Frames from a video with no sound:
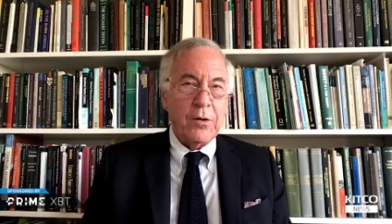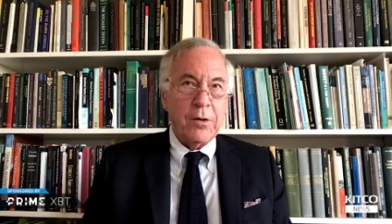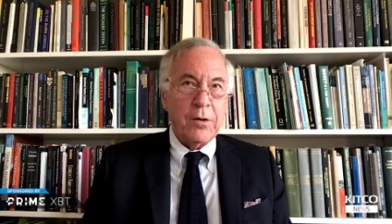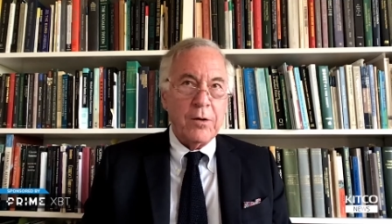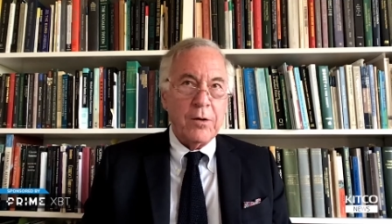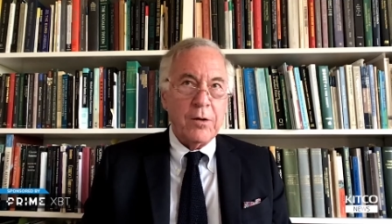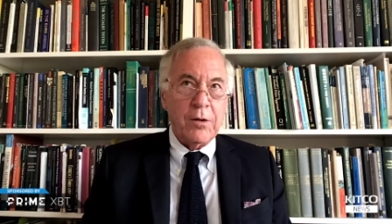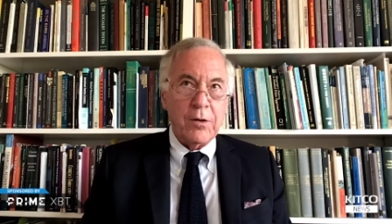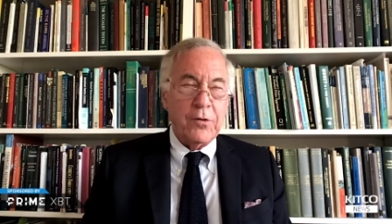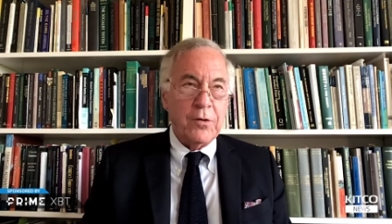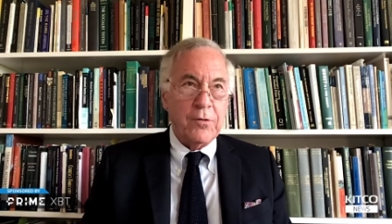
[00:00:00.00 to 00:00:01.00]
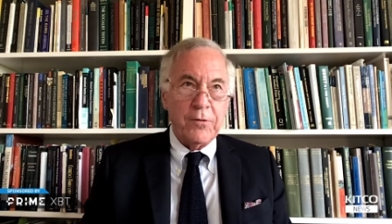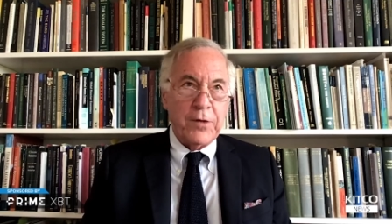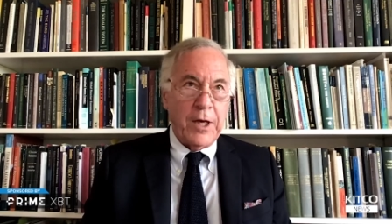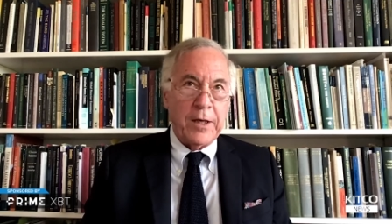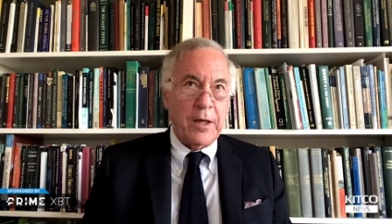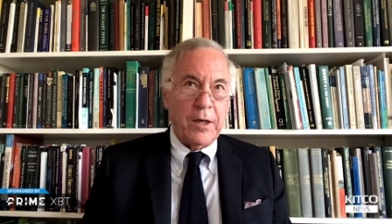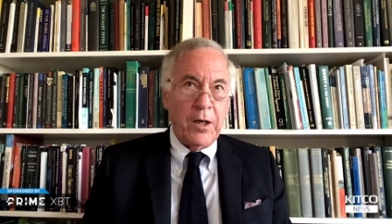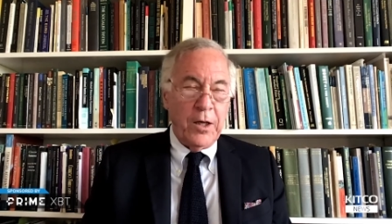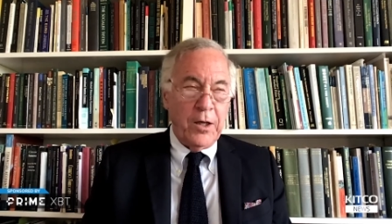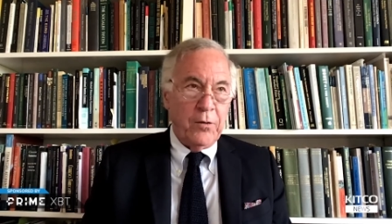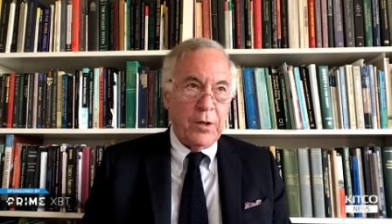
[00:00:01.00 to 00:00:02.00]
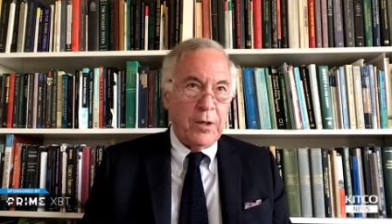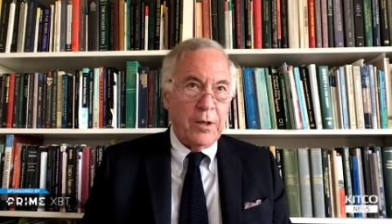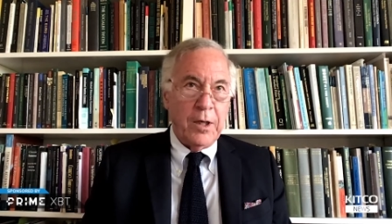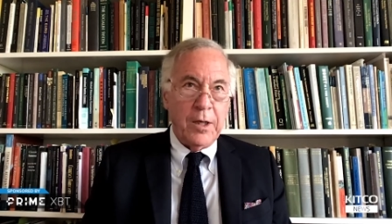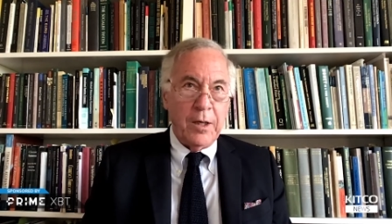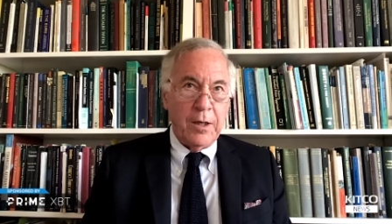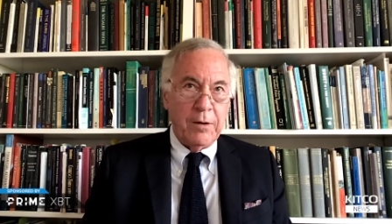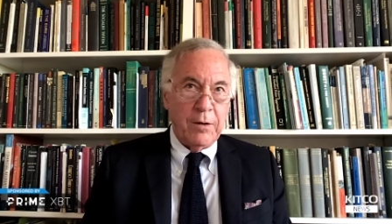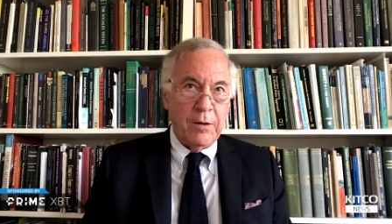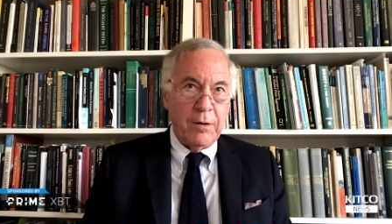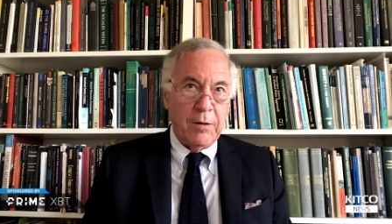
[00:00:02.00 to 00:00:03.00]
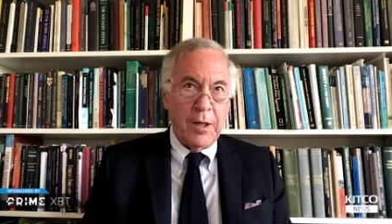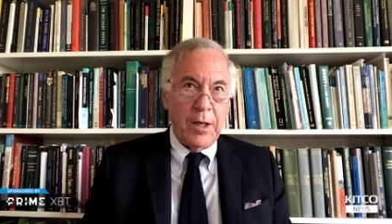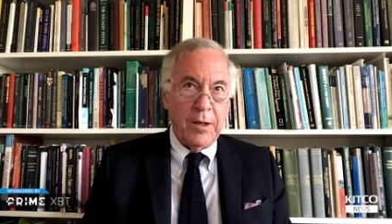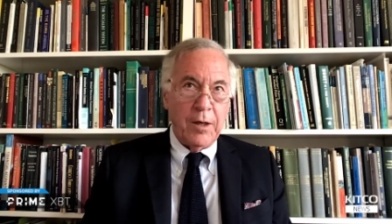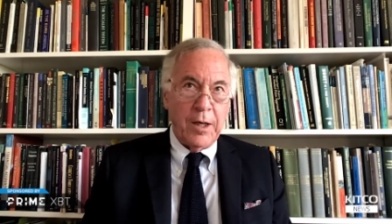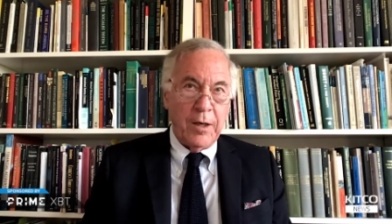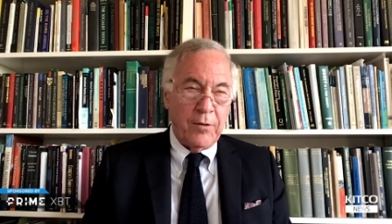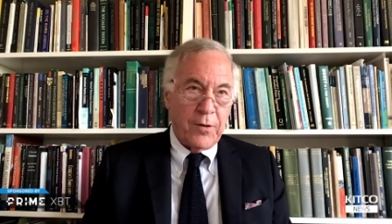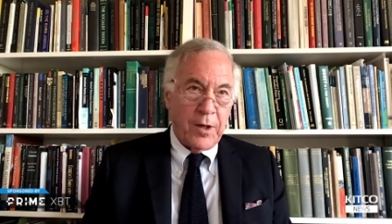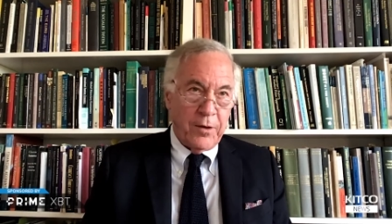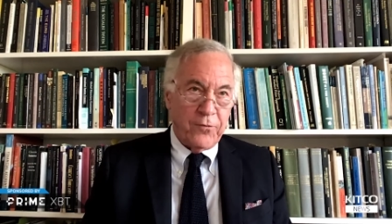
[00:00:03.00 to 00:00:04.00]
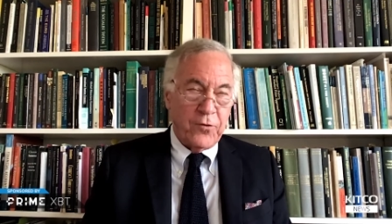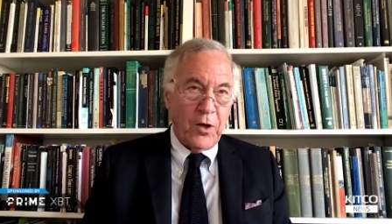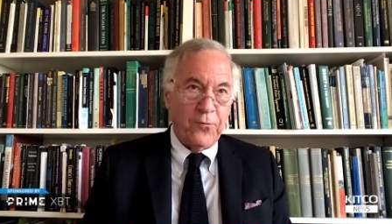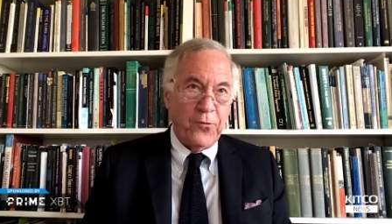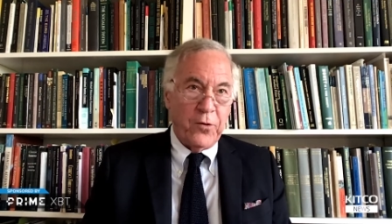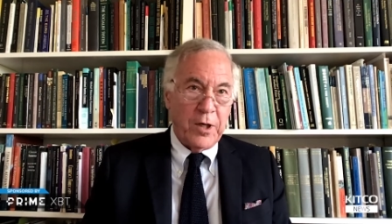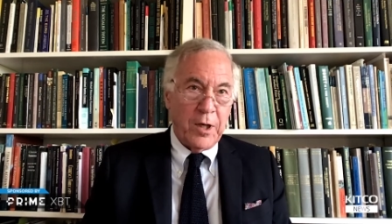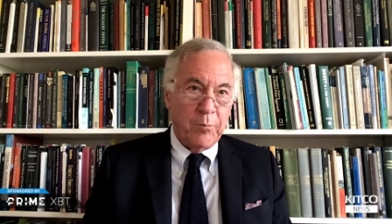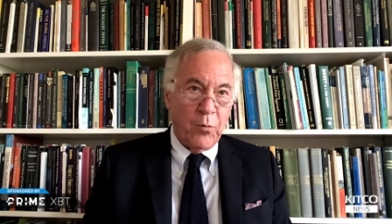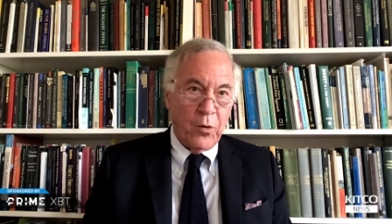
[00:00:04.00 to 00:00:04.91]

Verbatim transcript: You just can't get a loan, and it's tougher to get a mortgage.